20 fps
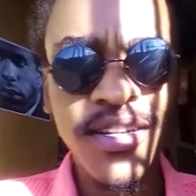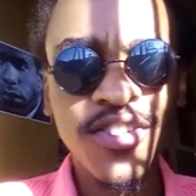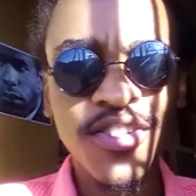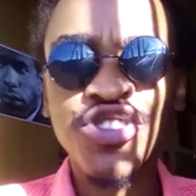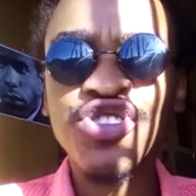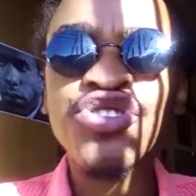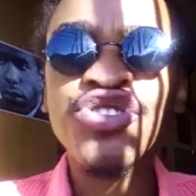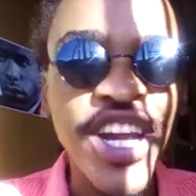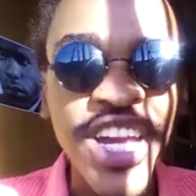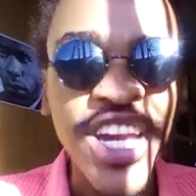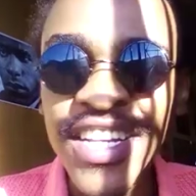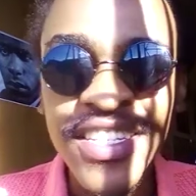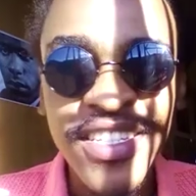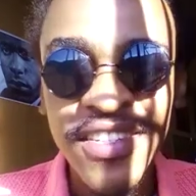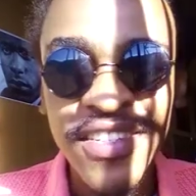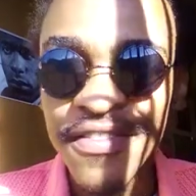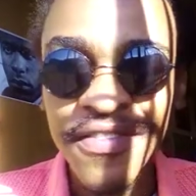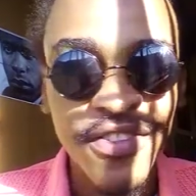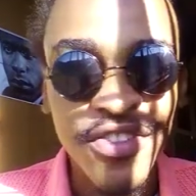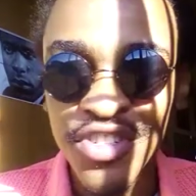trade
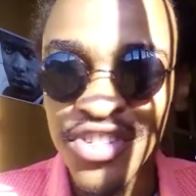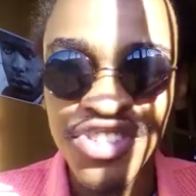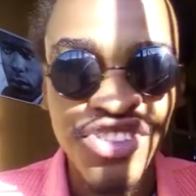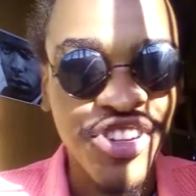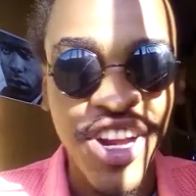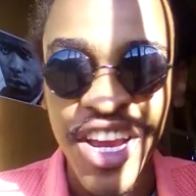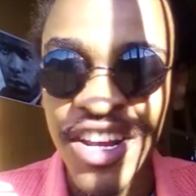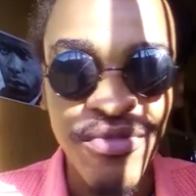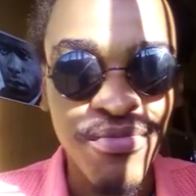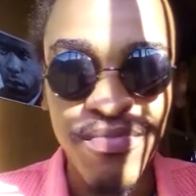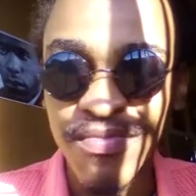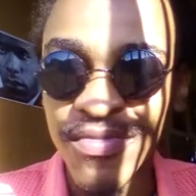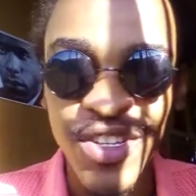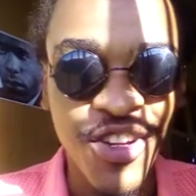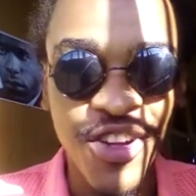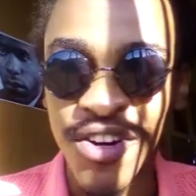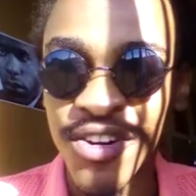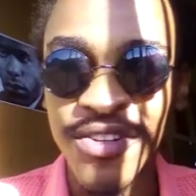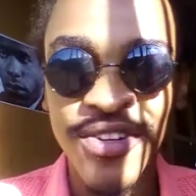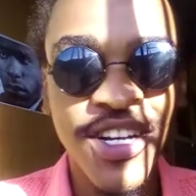trade
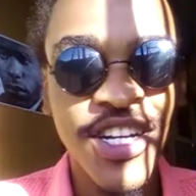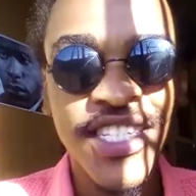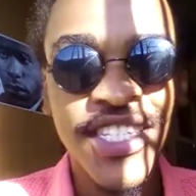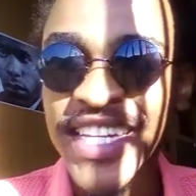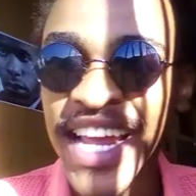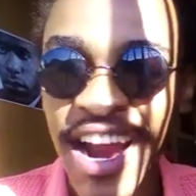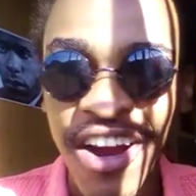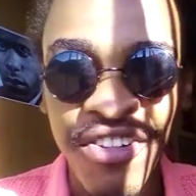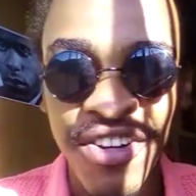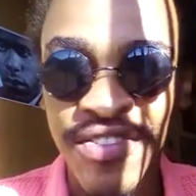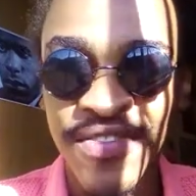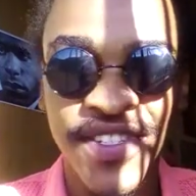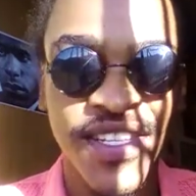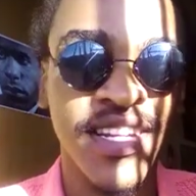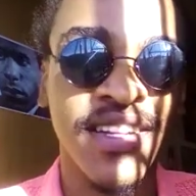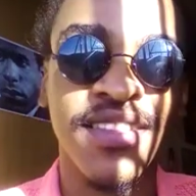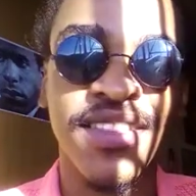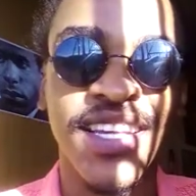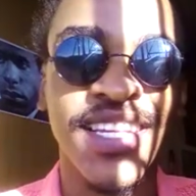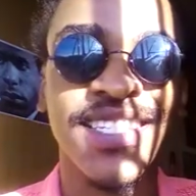tariffs
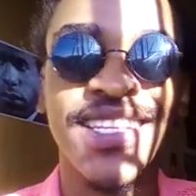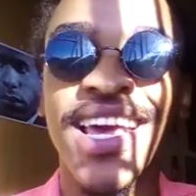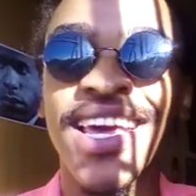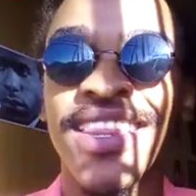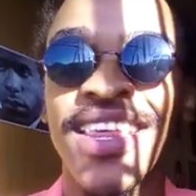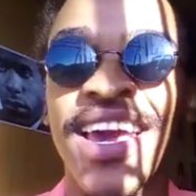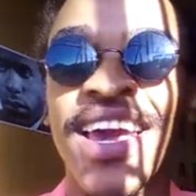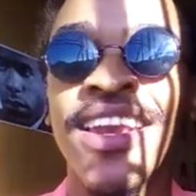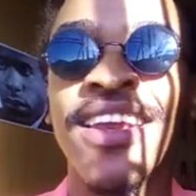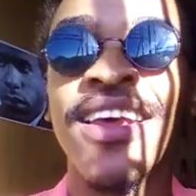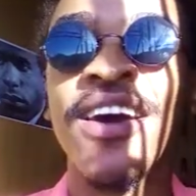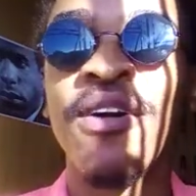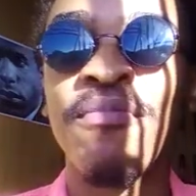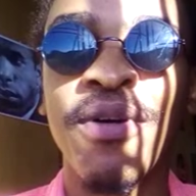and things like that.